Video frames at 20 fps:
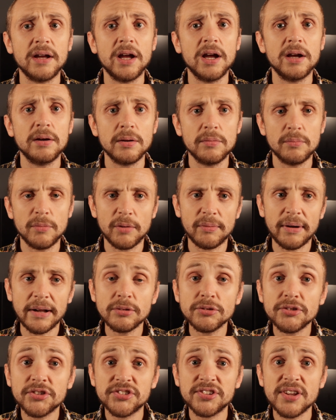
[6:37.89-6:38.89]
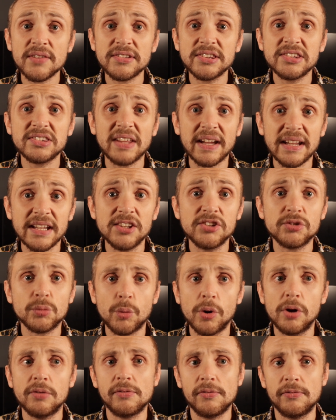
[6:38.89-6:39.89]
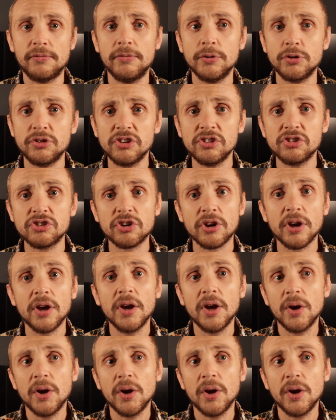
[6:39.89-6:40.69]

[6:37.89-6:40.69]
around 7 days worth of footage,